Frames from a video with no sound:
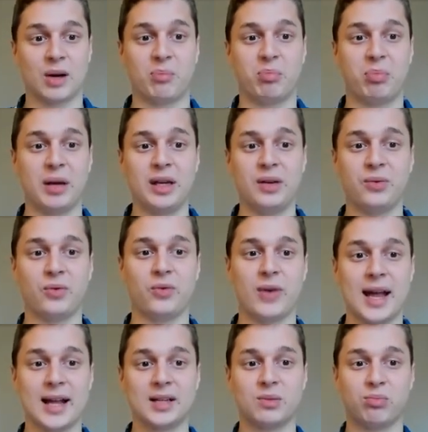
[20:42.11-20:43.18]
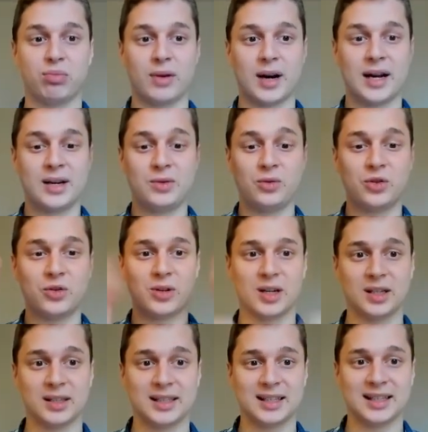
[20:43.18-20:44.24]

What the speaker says: big fat brown trunk,